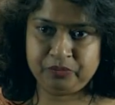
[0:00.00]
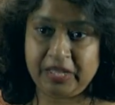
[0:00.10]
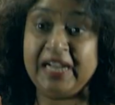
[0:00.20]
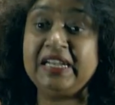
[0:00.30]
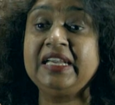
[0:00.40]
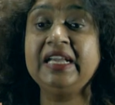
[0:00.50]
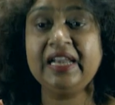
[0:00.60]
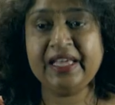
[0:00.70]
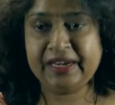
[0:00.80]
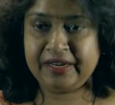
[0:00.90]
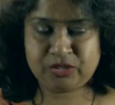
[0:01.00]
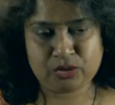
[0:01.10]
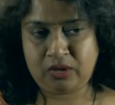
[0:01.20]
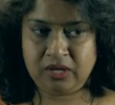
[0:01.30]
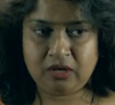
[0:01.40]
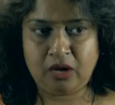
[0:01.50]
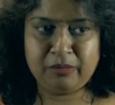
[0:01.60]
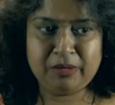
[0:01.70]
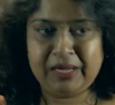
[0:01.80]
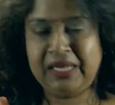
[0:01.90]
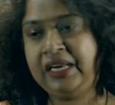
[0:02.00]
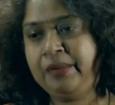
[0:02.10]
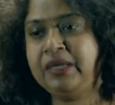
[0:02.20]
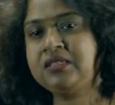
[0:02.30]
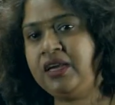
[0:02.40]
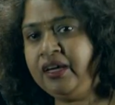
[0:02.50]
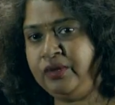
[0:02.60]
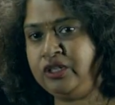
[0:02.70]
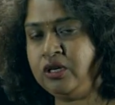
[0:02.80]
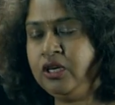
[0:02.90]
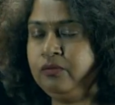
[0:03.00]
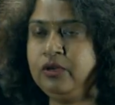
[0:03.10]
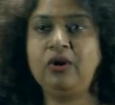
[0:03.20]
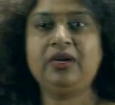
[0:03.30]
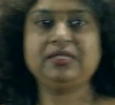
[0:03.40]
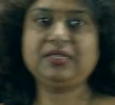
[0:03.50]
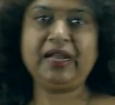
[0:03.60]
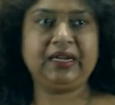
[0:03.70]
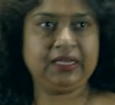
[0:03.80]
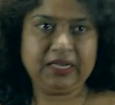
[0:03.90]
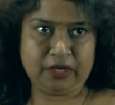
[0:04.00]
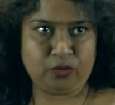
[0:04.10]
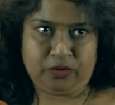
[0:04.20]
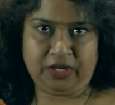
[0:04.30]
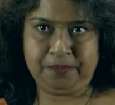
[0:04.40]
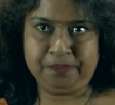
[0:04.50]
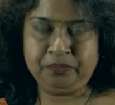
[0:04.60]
anti-glare it is called, a common man layman's language we call it as an anti-glare coating.